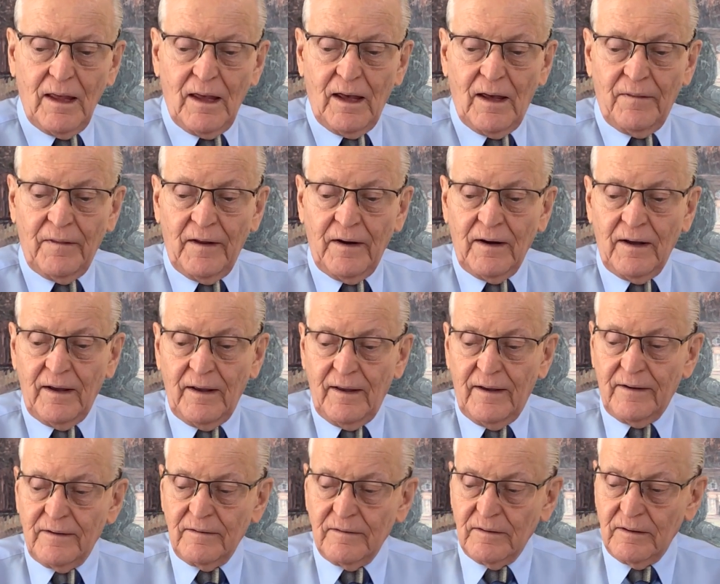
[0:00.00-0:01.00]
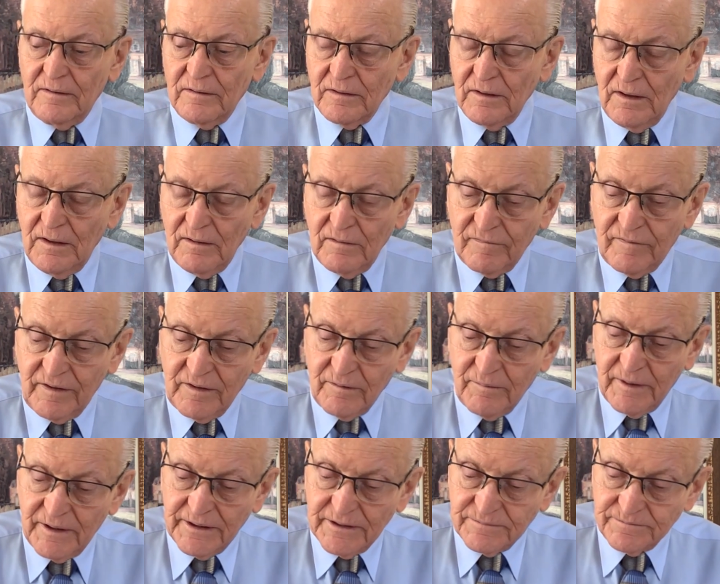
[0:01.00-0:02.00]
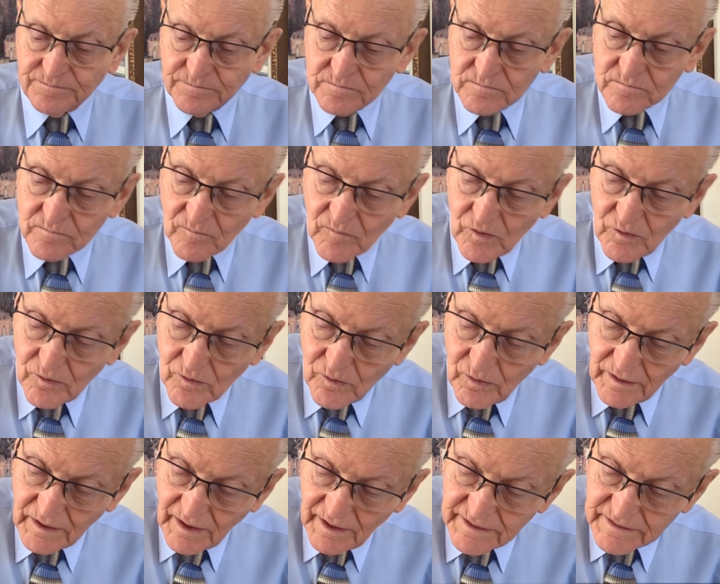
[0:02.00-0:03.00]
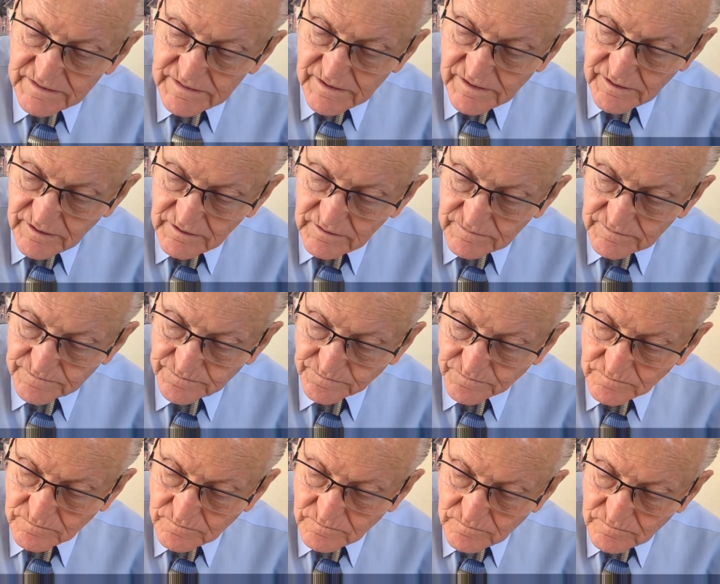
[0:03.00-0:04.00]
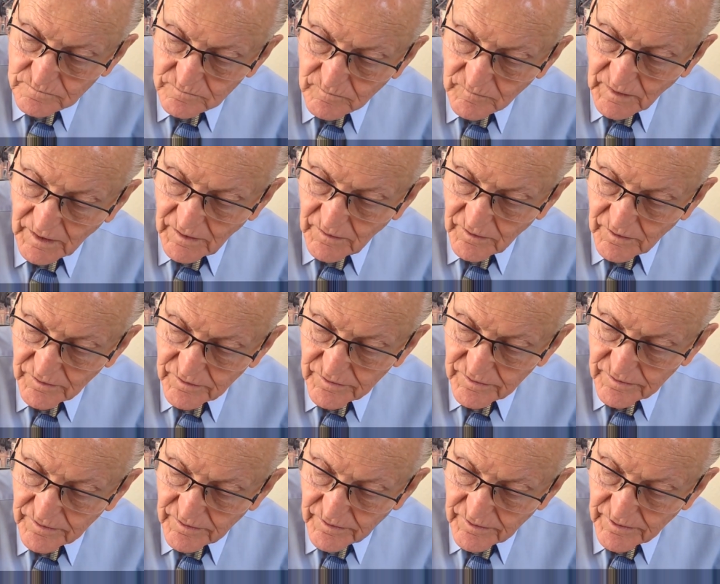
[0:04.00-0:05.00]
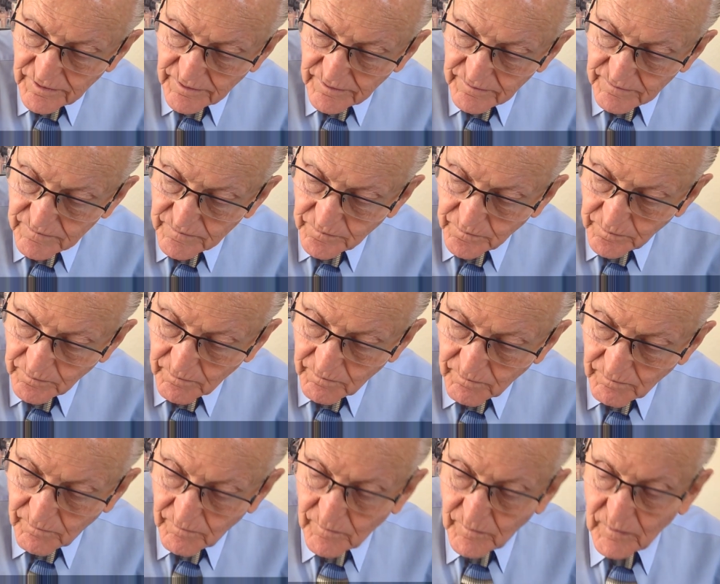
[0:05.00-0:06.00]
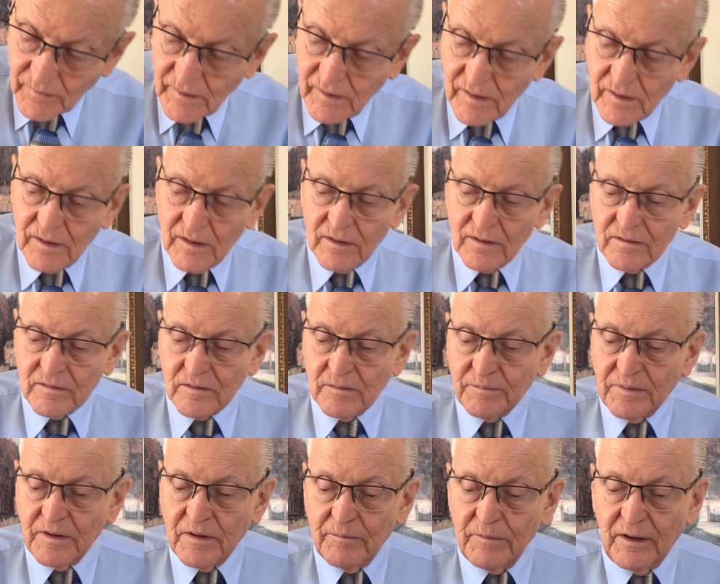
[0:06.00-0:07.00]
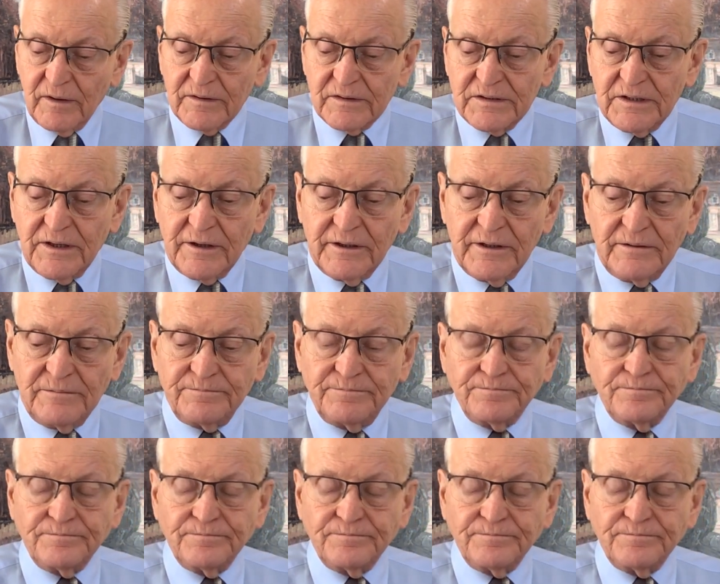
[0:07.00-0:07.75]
And then I had a friend of mine who quit high school in the junior year, and he ends up in the military,